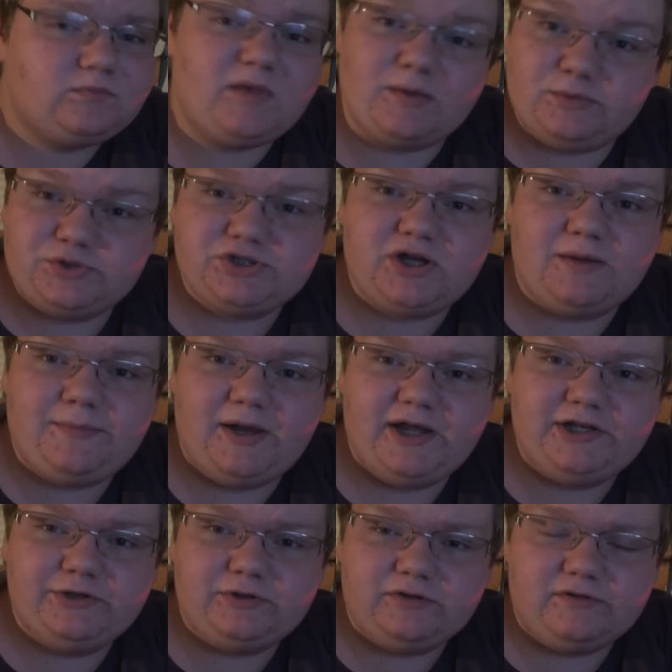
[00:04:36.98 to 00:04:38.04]
Maybe we'll stop by
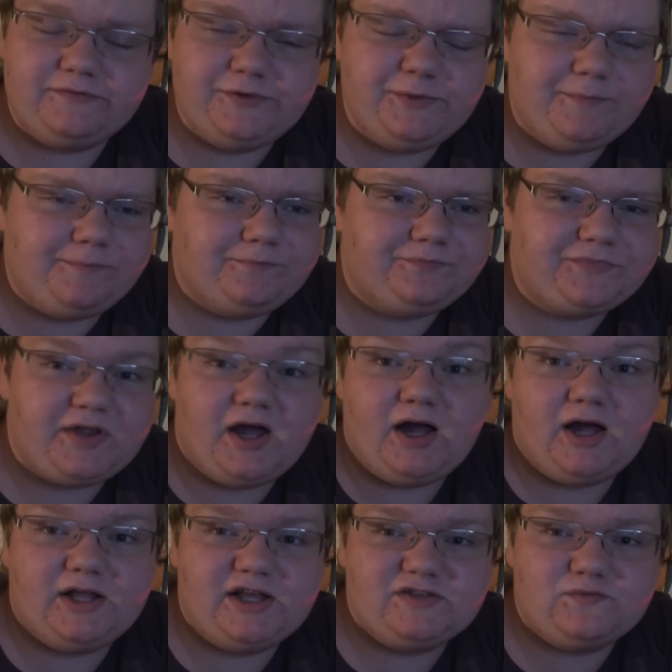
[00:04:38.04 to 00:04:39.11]
and do a little review.
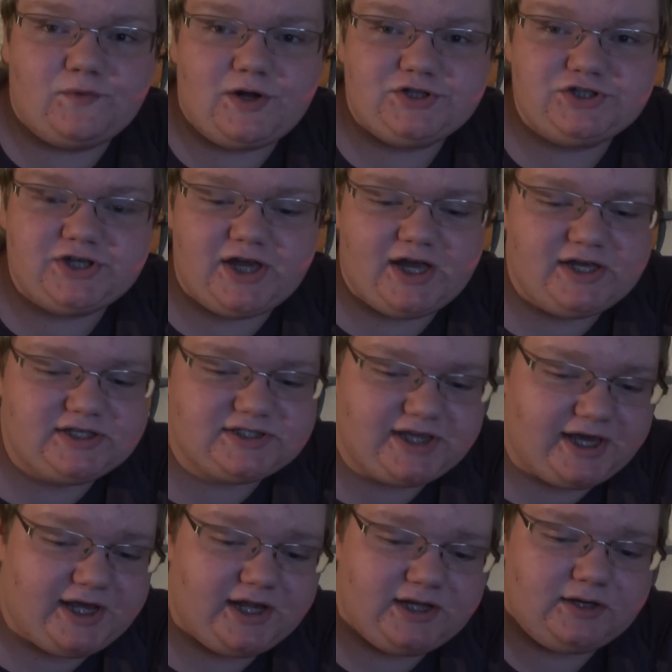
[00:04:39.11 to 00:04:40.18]
Uh, thanks for watching, guys,
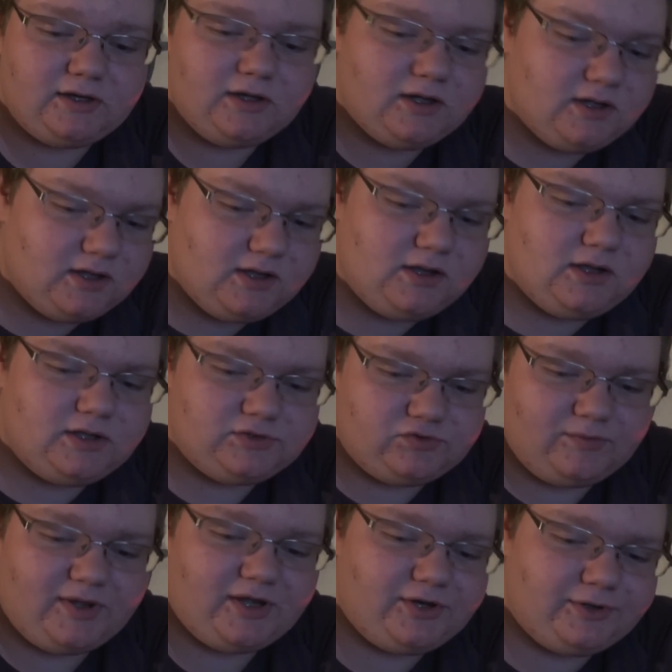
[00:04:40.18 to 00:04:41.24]
and just
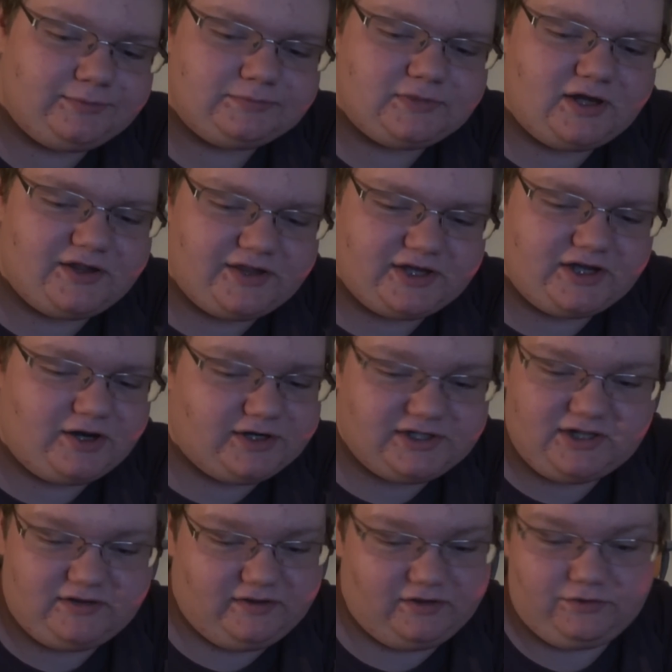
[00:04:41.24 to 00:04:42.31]
a reminder, I think I already
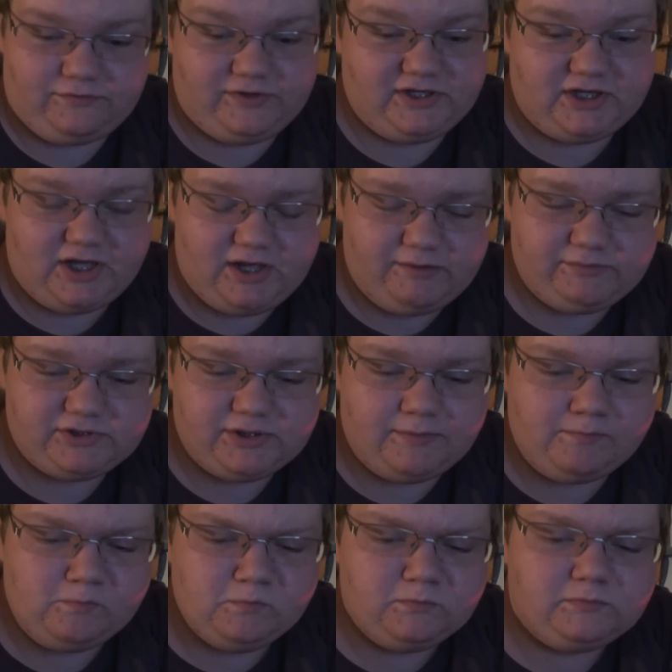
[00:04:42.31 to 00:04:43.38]
hit it like three times.
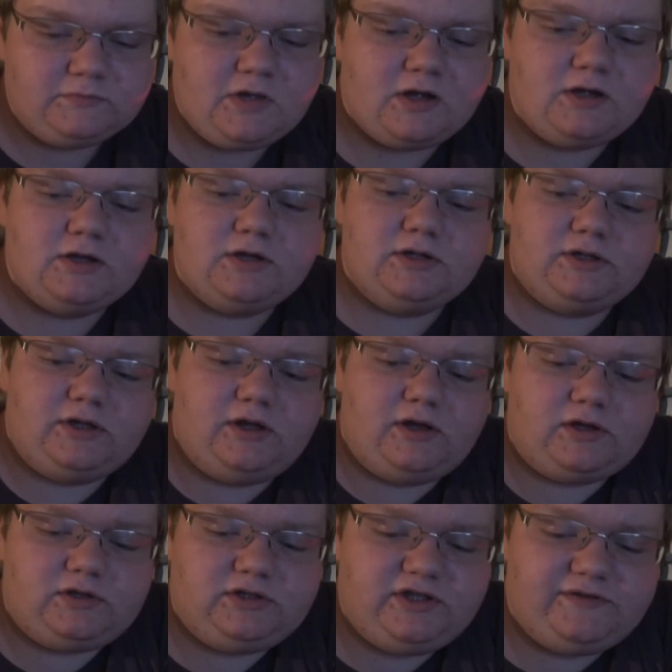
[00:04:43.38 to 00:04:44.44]

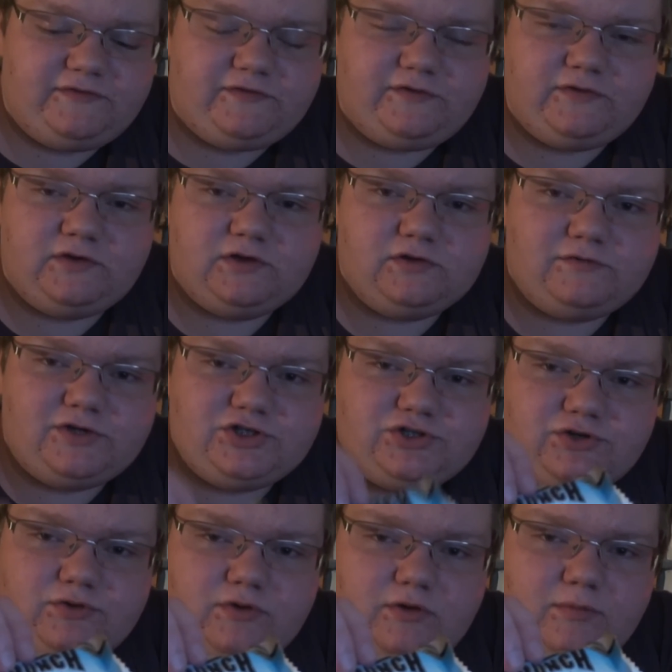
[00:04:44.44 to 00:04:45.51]
The Clif Crunch
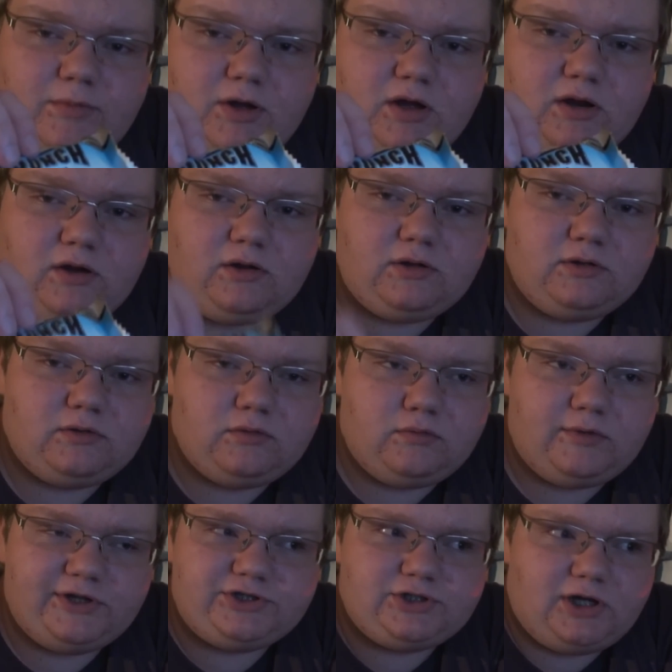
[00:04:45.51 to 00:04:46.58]
Granola Bar
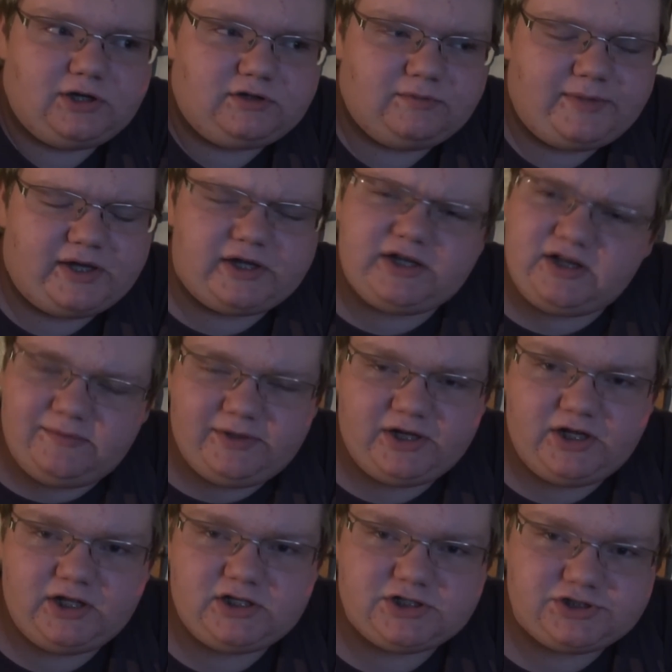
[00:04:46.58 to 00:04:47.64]
White Chocolate Macadamia
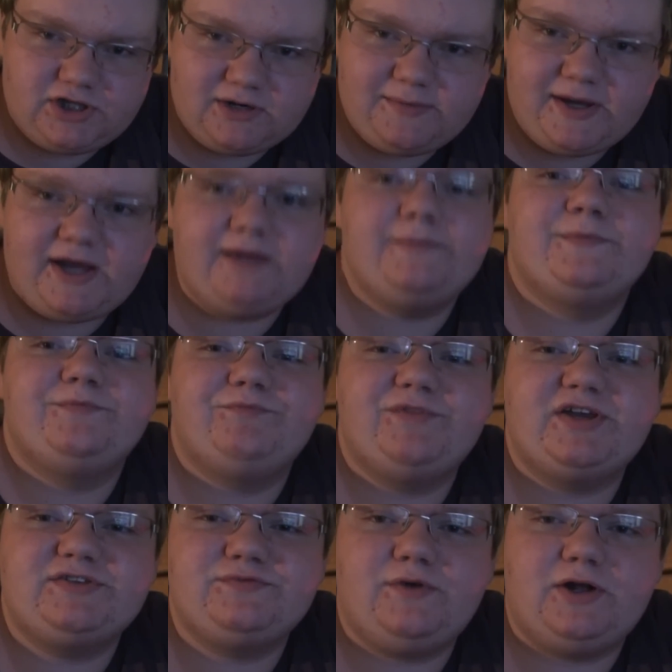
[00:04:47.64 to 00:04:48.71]
Nut not a buy.
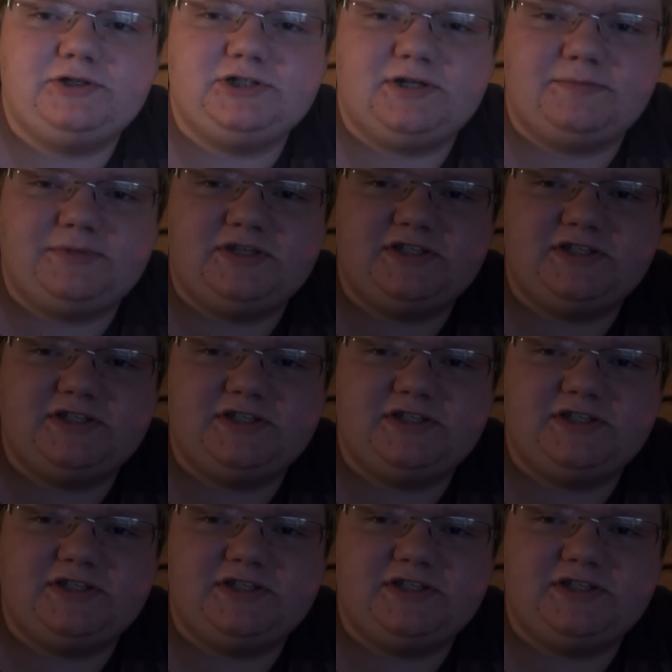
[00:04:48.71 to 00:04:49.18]
Thanks for watching, and